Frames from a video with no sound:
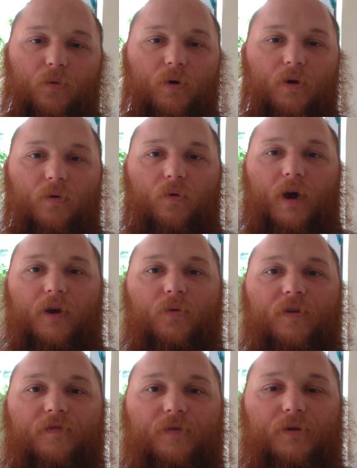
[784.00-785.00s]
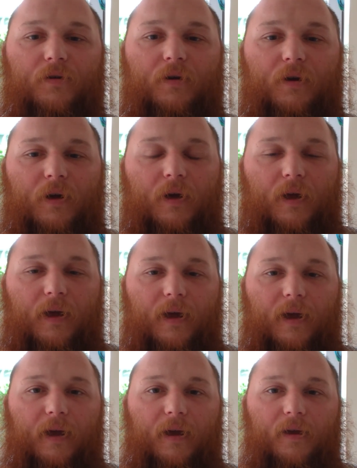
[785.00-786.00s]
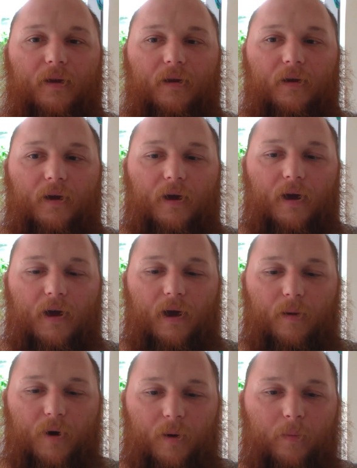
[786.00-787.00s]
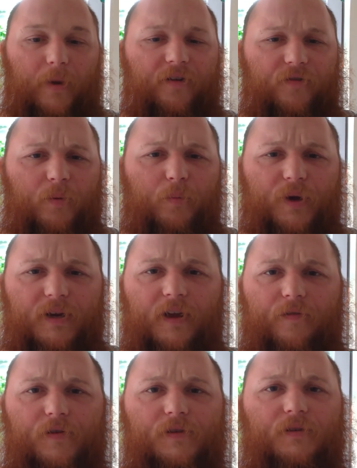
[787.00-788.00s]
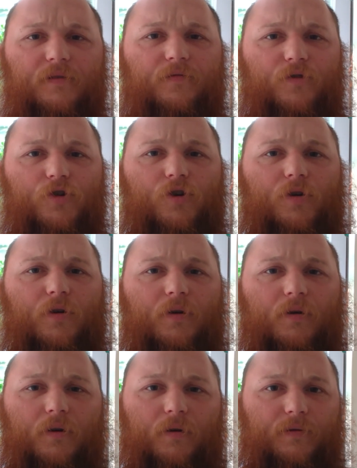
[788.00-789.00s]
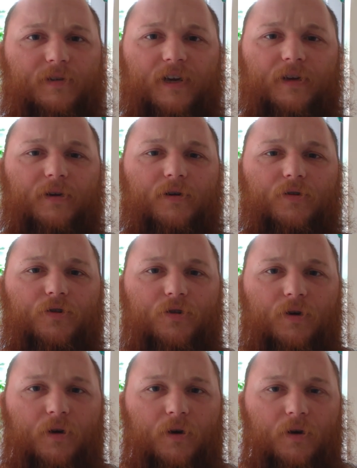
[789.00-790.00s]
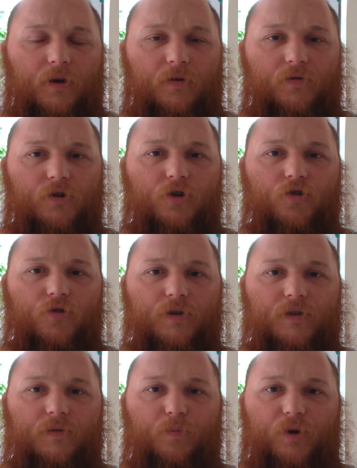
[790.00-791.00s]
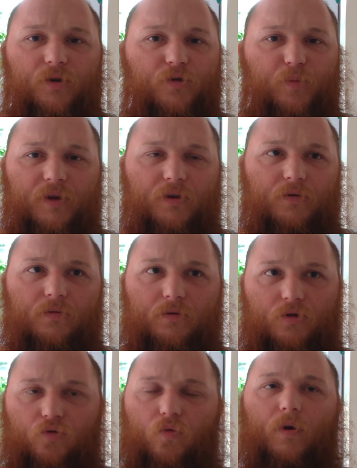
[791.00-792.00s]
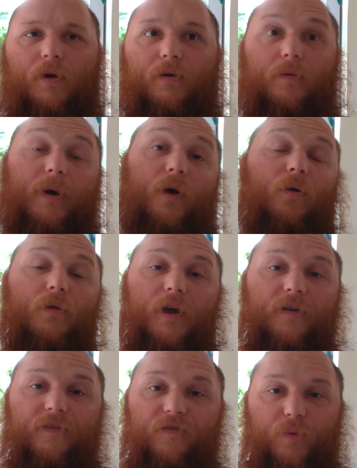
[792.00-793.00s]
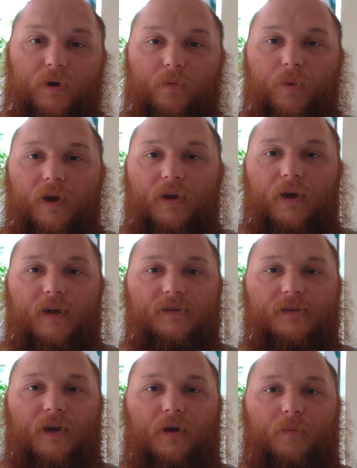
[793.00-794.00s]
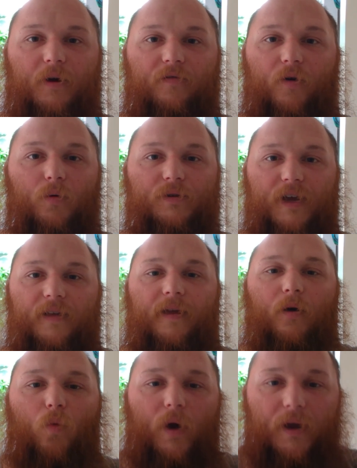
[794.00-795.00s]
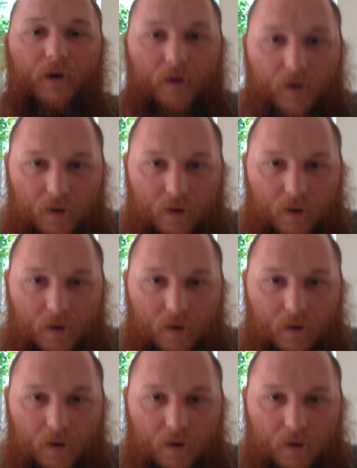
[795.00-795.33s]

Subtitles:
do you want to feel? And I'm coming back from a big deficit for sure. 10 years of surgeries, but it's been 20. My whole life I've been in pain nonstop. I've always had that weight